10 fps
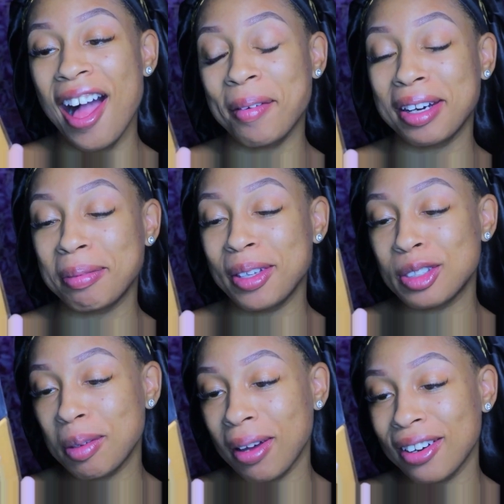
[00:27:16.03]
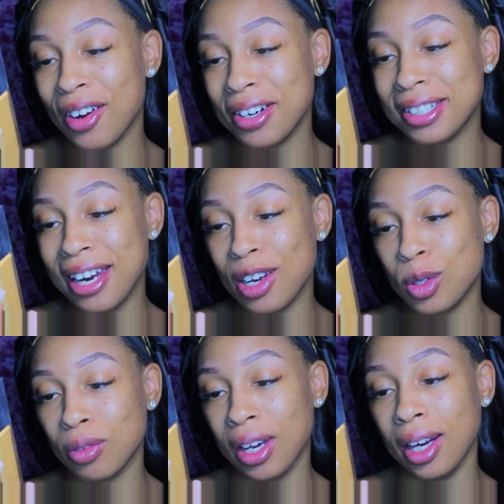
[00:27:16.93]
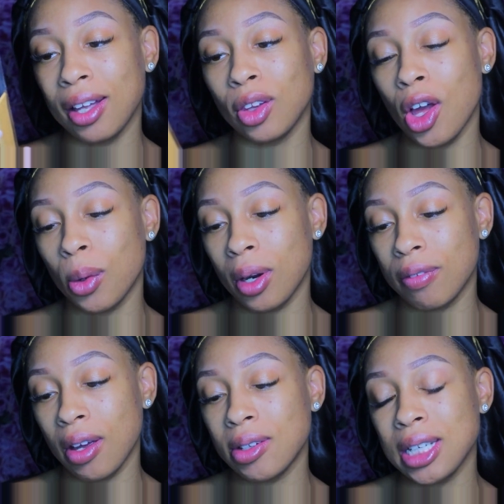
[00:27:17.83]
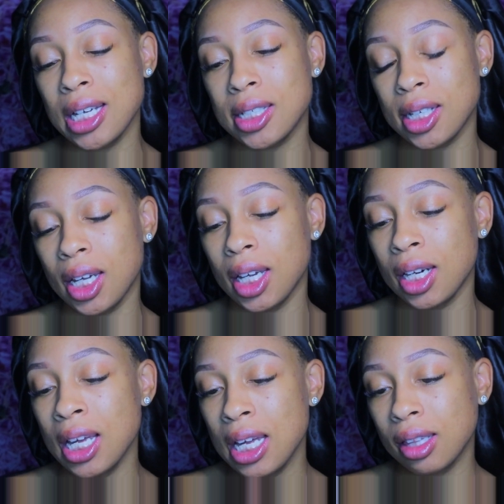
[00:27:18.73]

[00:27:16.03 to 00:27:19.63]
I'm gonna be using my NARS Natural Radiant Longwear Foundation.